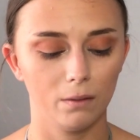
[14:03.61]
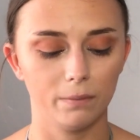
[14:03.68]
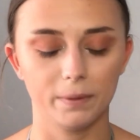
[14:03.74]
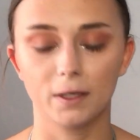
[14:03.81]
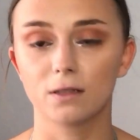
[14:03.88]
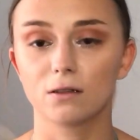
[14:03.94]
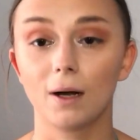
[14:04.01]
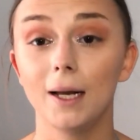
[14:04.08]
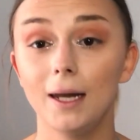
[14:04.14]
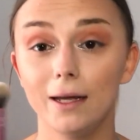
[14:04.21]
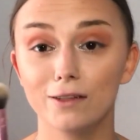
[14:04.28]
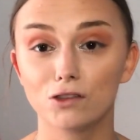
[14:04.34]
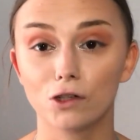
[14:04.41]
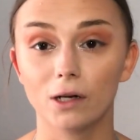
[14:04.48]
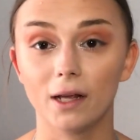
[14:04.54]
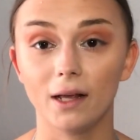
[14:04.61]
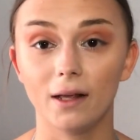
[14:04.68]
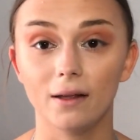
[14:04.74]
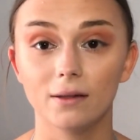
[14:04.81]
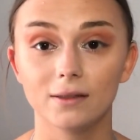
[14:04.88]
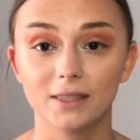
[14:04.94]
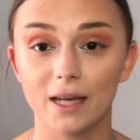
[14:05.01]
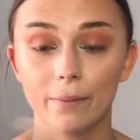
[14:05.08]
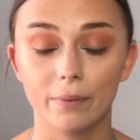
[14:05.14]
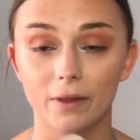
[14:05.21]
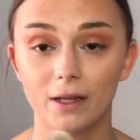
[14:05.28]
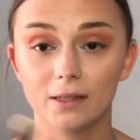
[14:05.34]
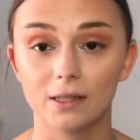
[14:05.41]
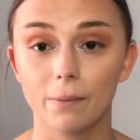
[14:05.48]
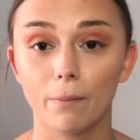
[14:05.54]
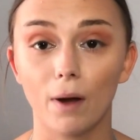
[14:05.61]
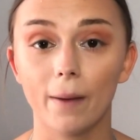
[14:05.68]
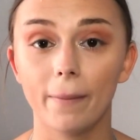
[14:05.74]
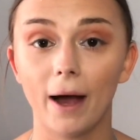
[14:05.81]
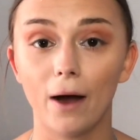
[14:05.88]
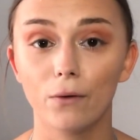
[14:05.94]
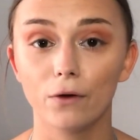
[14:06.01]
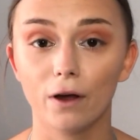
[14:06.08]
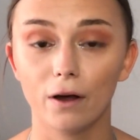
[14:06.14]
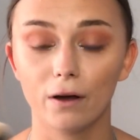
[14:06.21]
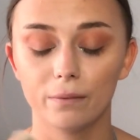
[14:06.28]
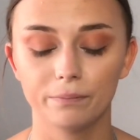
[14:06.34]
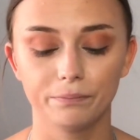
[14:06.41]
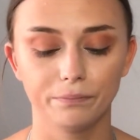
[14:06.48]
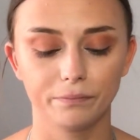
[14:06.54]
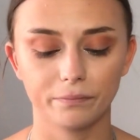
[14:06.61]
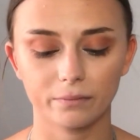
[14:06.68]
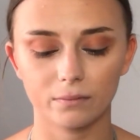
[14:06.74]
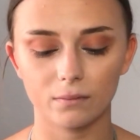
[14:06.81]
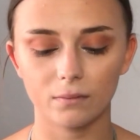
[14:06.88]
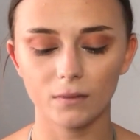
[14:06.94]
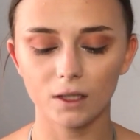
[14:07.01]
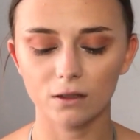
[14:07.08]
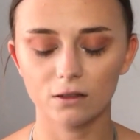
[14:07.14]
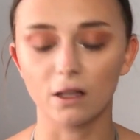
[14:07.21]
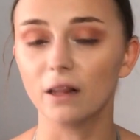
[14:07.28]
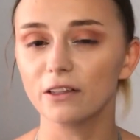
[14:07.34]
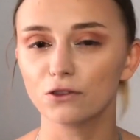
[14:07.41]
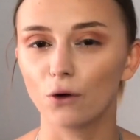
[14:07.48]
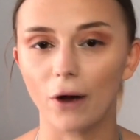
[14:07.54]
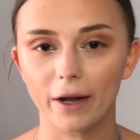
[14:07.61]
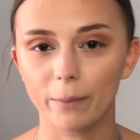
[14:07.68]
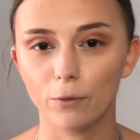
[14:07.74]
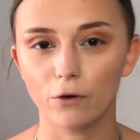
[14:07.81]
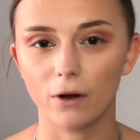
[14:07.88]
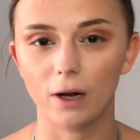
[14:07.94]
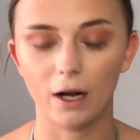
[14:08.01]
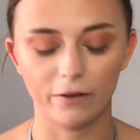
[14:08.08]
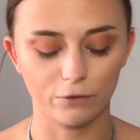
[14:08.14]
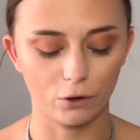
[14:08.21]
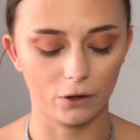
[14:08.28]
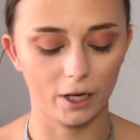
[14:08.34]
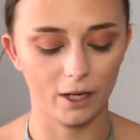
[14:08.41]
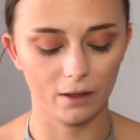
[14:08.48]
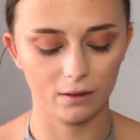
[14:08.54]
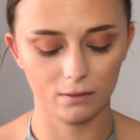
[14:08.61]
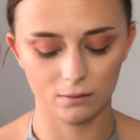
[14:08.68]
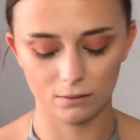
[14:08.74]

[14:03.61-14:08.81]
because I literally dip this in my powder, so there's not any product left on it.